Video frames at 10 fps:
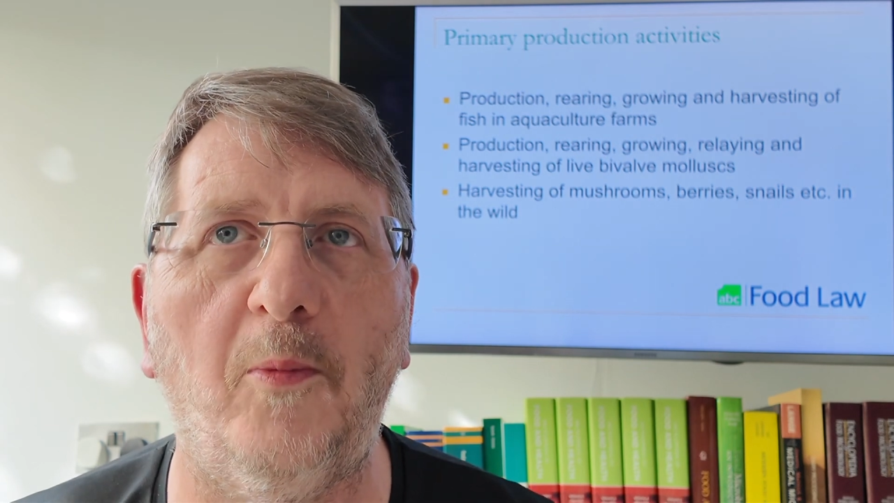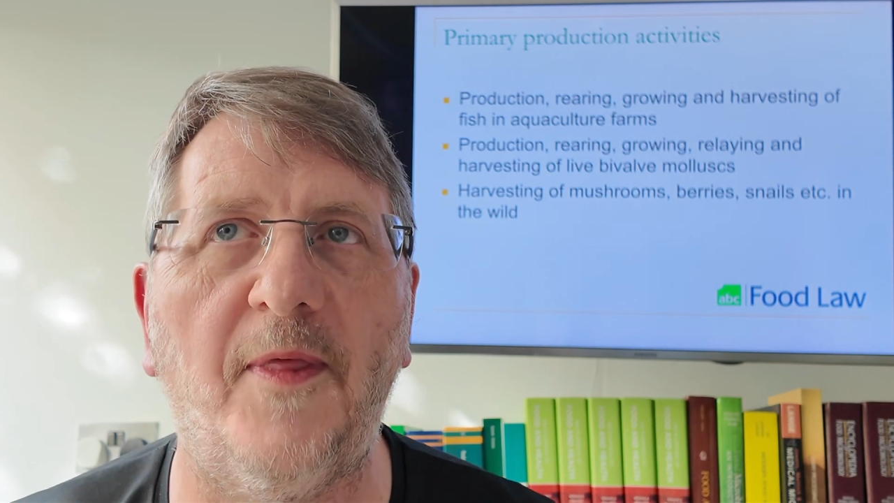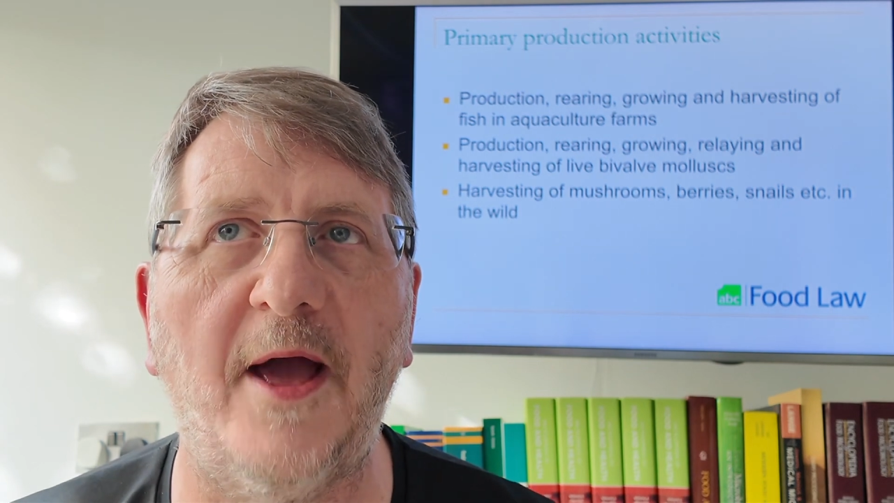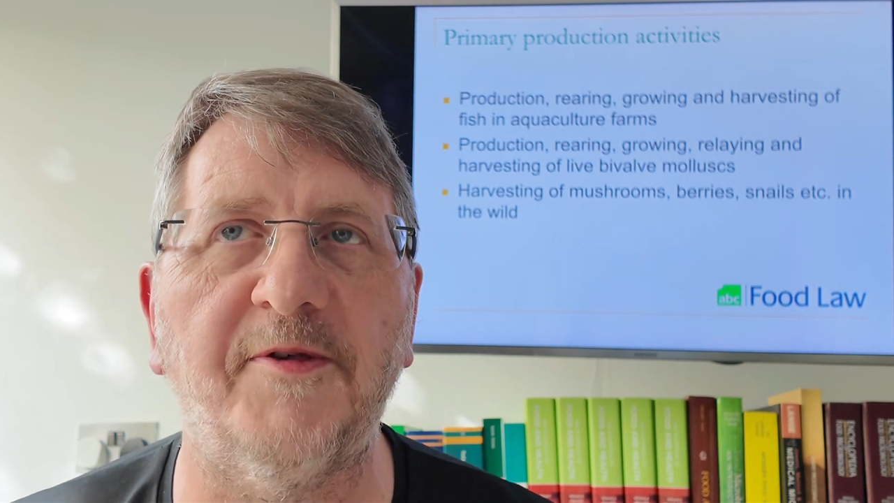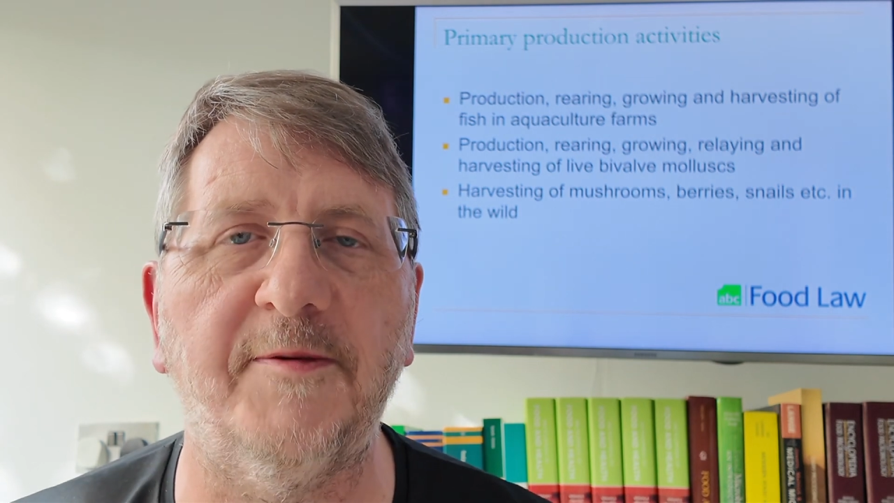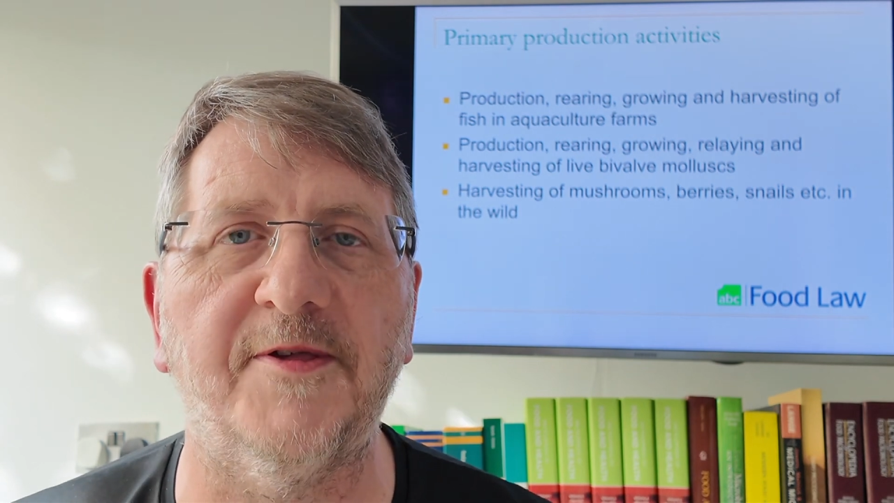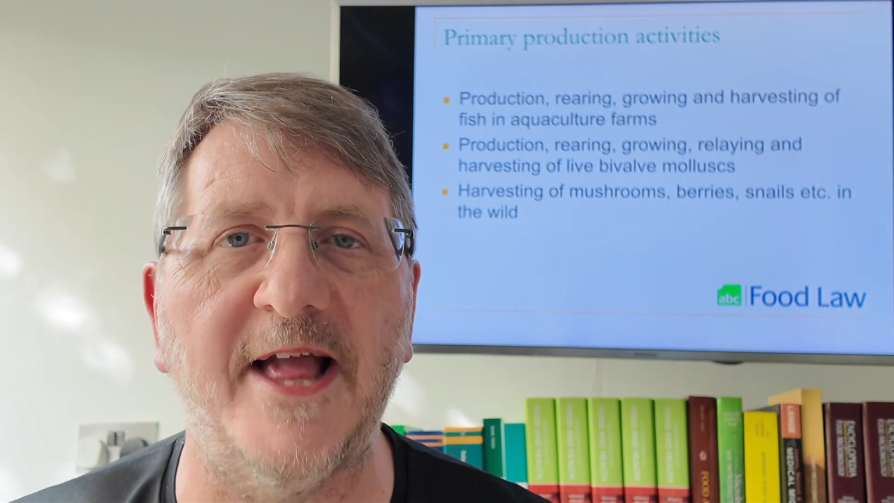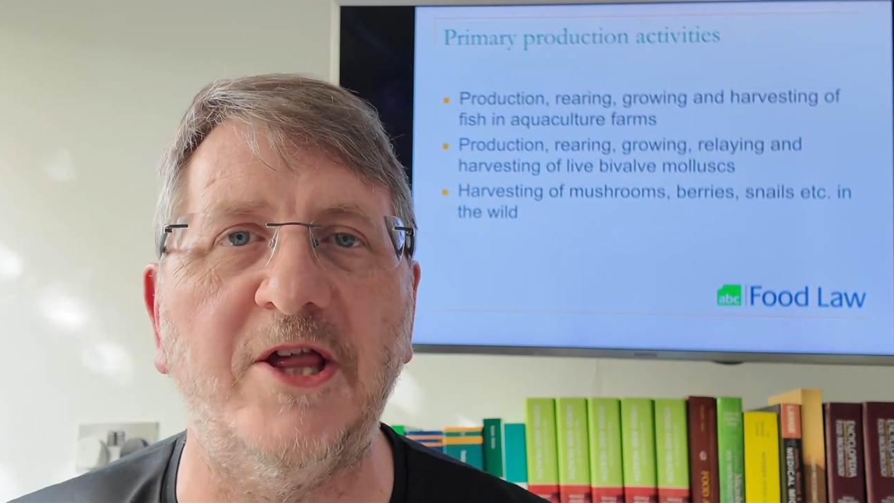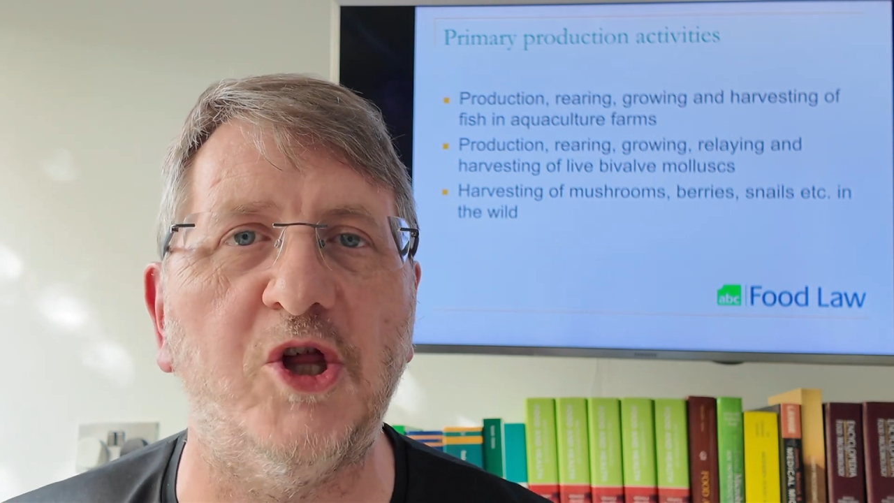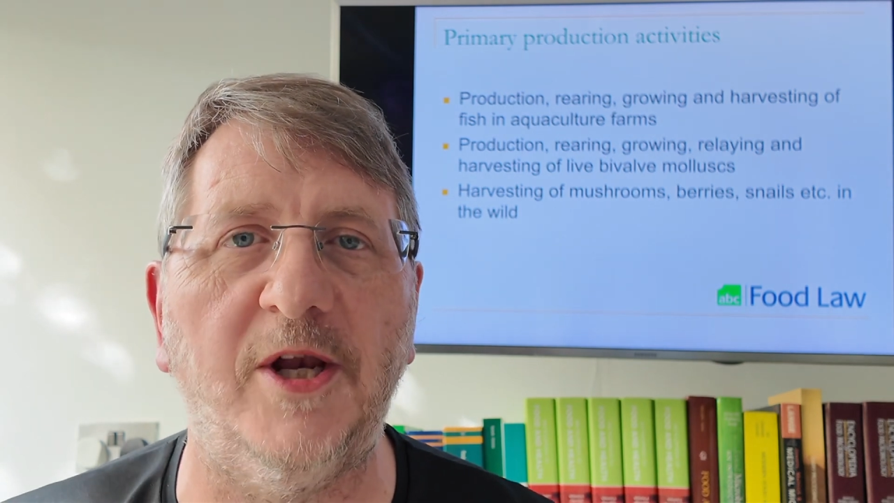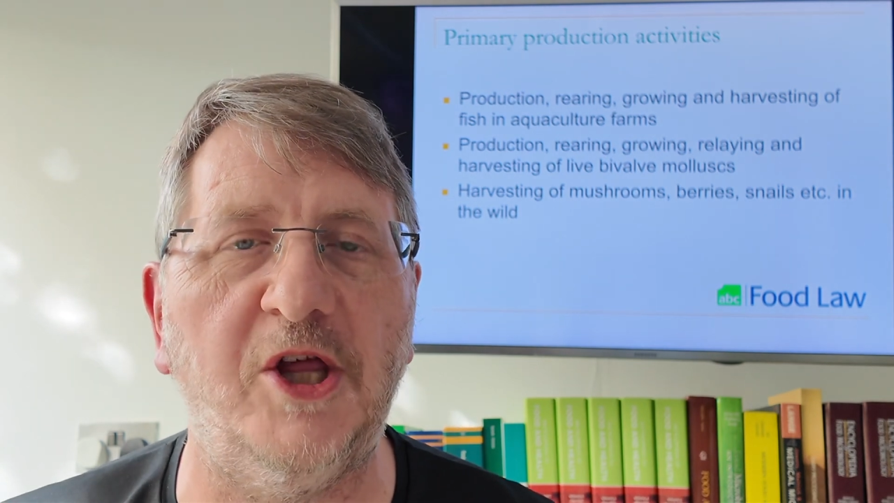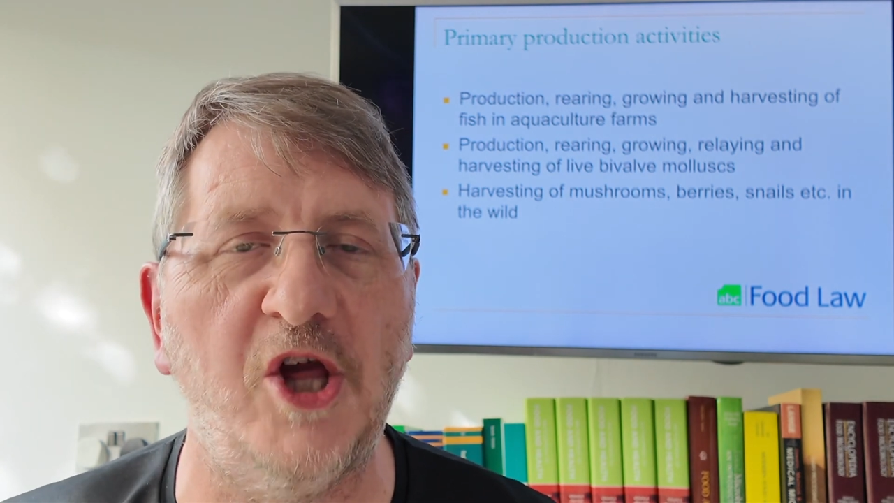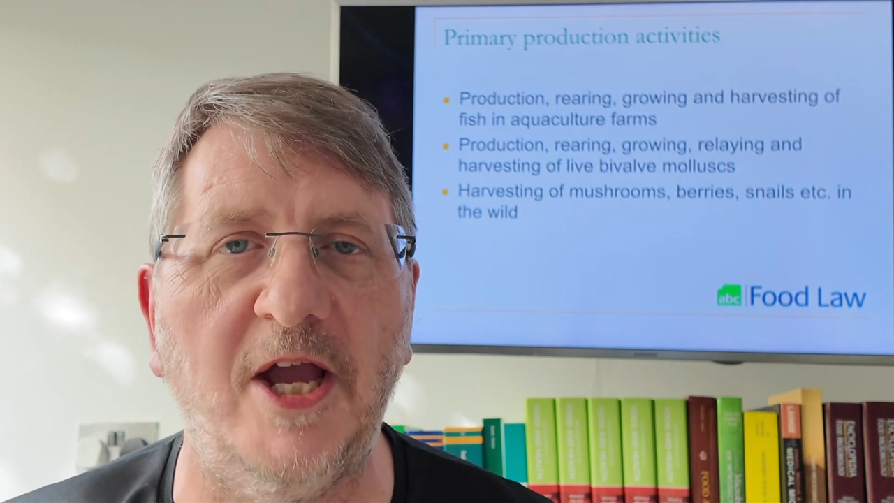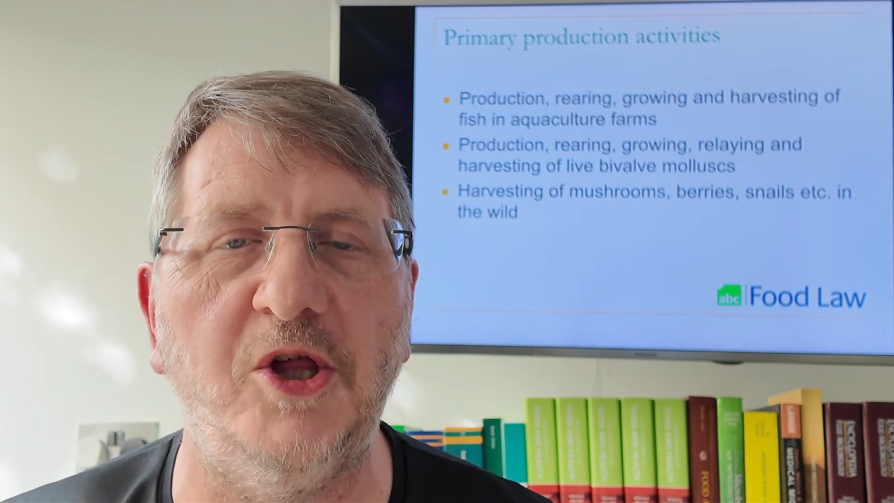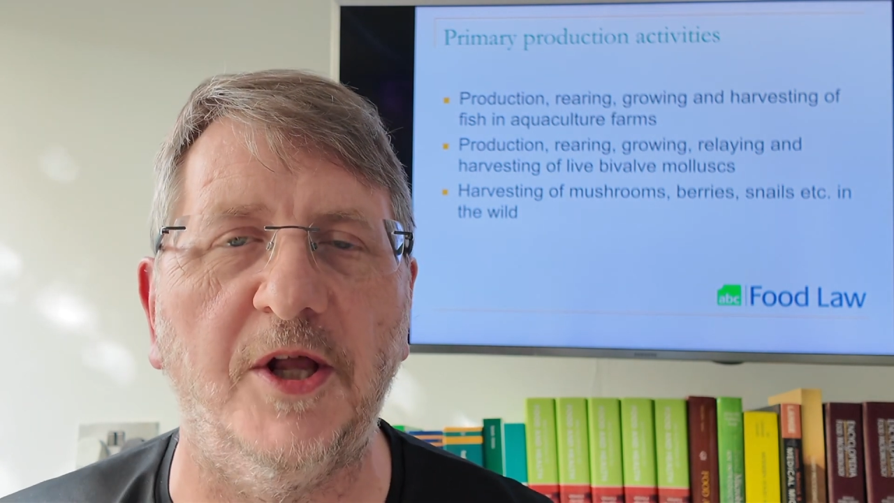without substantially
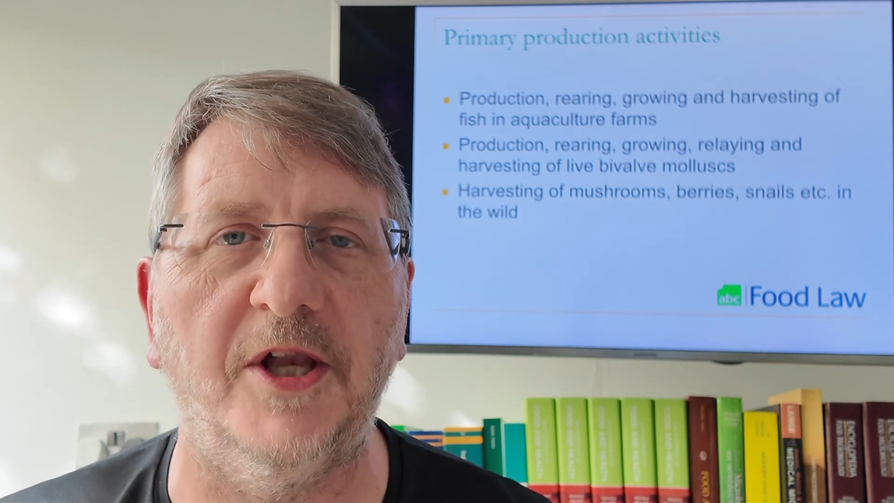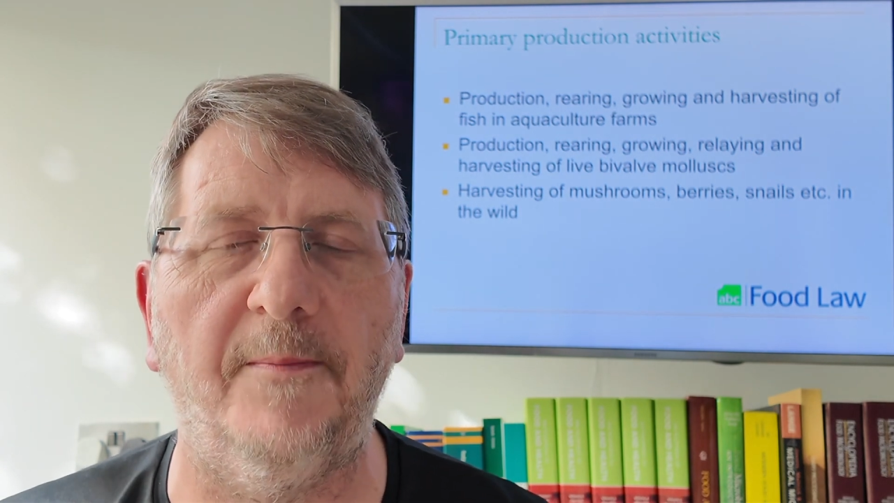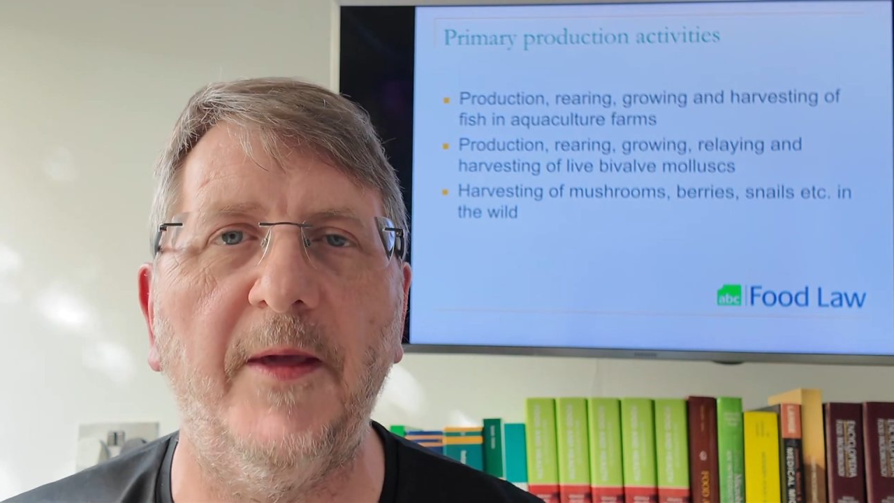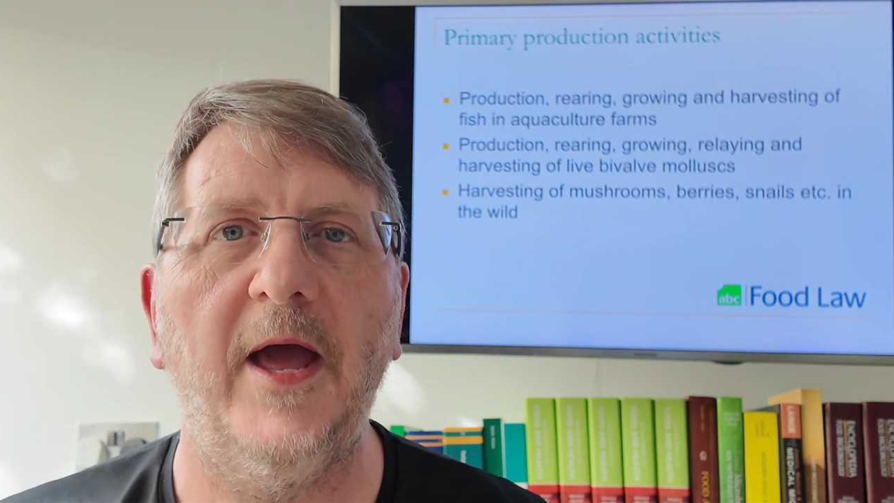changing them,